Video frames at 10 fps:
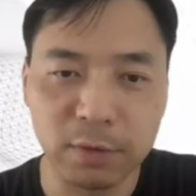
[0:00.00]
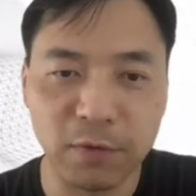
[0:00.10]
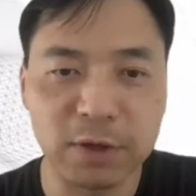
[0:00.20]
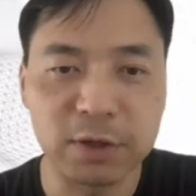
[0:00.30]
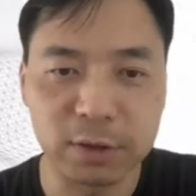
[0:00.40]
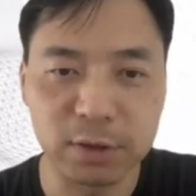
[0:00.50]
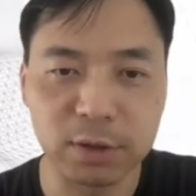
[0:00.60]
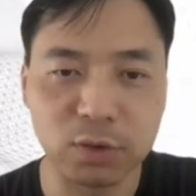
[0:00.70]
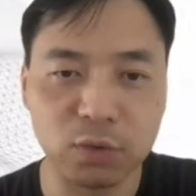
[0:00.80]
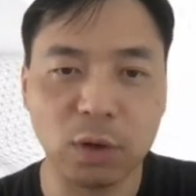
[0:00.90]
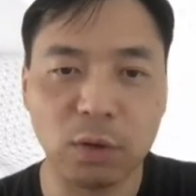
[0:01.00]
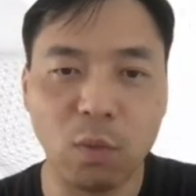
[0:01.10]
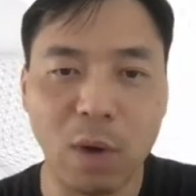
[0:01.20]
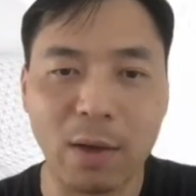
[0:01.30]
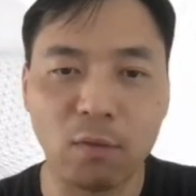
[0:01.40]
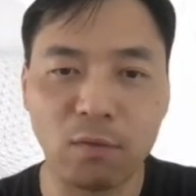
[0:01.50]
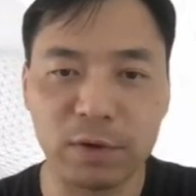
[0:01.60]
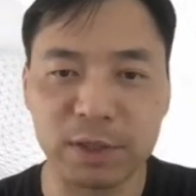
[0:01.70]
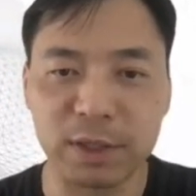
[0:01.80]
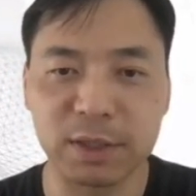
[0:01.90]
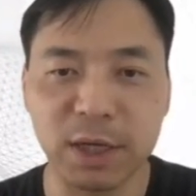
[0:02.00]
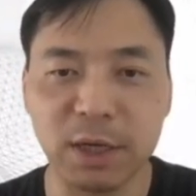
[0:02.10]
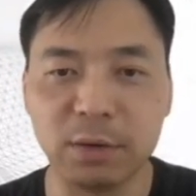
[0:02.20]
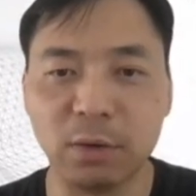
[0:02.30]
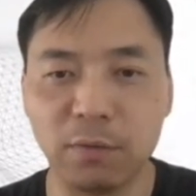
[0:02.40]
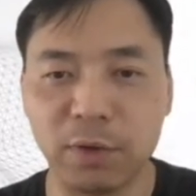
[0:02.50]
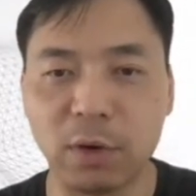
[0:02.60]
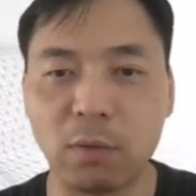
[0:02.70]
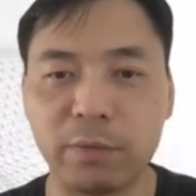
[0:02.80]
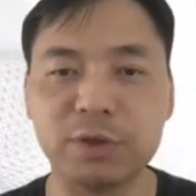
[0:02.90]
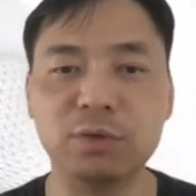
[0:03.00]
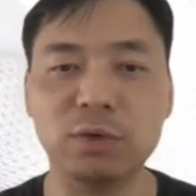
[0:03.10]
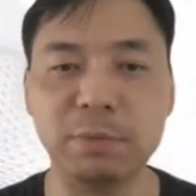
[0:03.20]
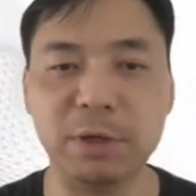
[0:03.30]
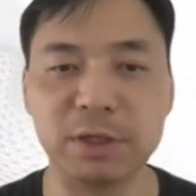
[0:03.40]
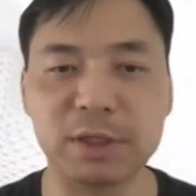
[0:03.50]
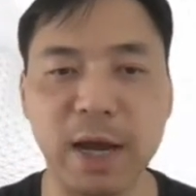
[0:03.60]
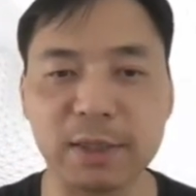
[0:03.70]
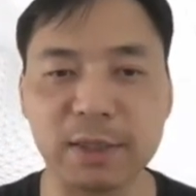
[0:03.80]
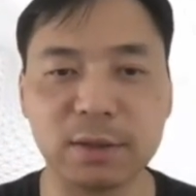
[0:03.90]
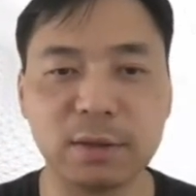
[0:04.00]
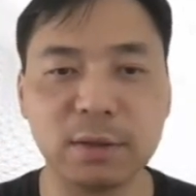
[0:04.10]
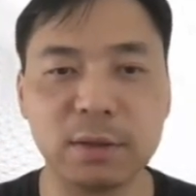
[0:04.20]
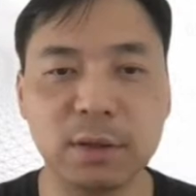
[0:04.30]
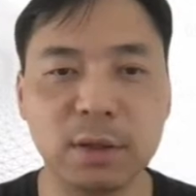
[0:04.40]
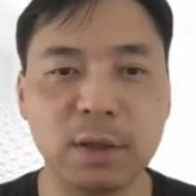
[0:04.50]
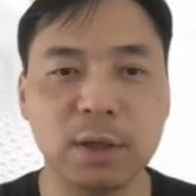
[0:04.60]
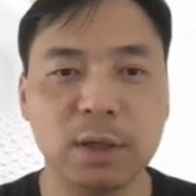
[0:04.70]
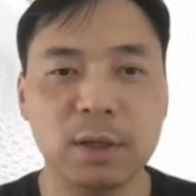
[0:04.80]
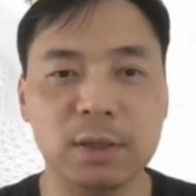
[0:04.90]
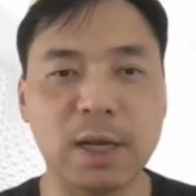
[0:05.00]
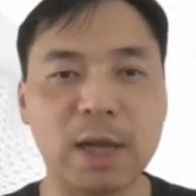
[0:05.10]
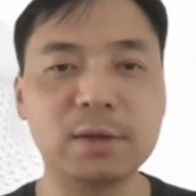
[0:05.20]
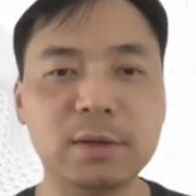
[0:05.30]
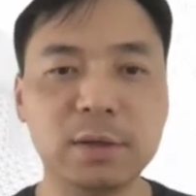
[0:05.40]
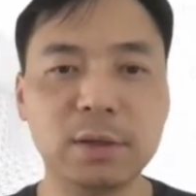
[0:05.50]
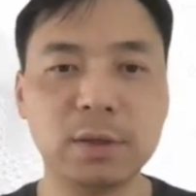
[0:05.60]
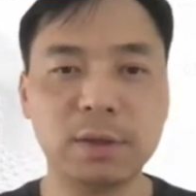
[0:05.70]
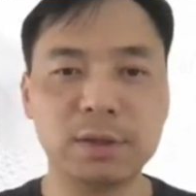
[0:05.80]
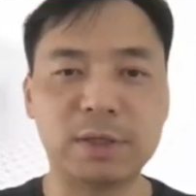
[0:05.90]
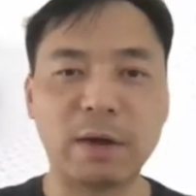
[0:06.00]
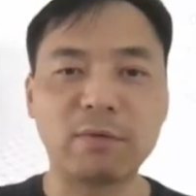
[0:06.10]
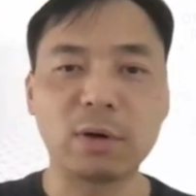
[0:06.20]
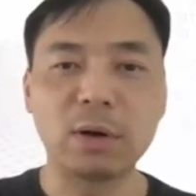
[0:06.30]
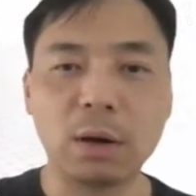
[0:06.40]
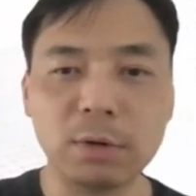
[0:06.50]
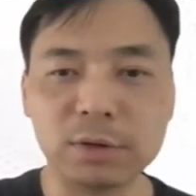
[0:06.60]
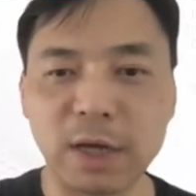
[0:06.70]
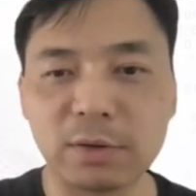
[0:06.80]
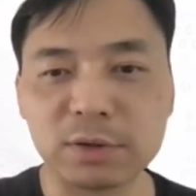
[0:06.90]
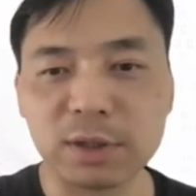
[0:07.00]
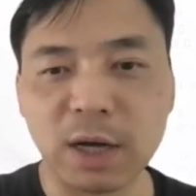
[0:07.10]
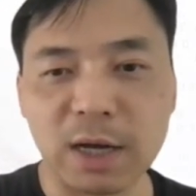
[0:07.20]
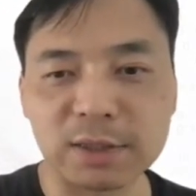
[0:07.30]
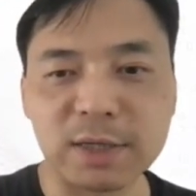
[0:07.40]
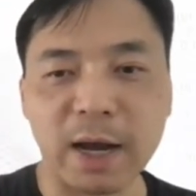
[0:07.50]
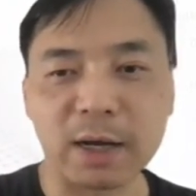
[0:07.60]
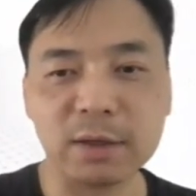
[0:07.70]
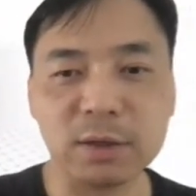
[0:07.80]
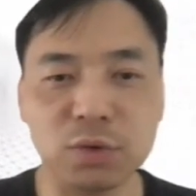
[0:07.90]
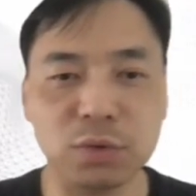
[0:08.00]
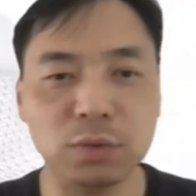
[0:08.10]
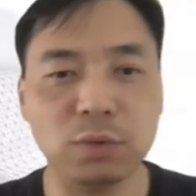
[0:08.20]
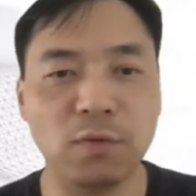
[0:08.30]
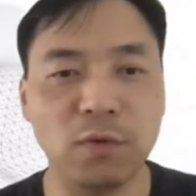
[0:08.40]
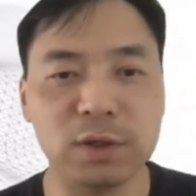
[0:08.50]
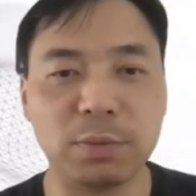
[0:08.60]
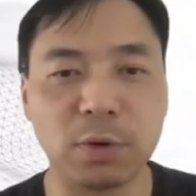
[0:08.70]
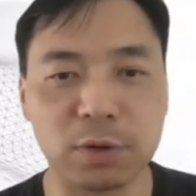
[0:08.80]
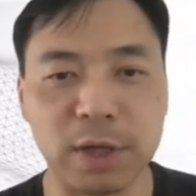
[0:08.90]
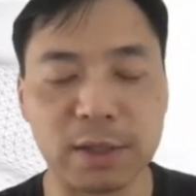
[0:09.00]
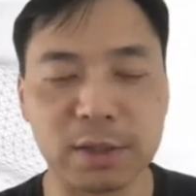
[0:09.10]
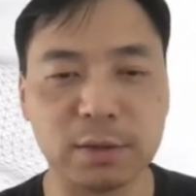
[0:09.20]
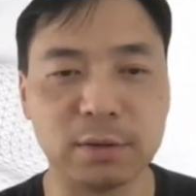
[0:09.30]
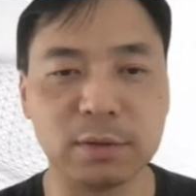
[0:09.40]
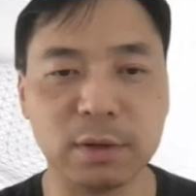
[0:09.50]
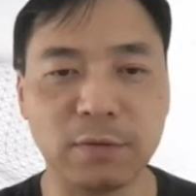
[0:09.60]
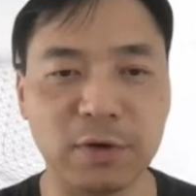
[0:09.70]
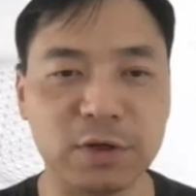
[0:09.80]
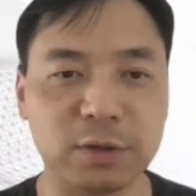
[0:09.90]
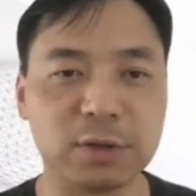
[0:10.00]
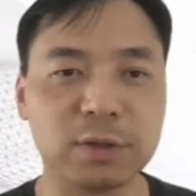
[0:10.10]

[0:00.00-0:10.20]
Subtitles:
features to a 1/16 of the original image size. Then, several normal cells are stacked to further process the features.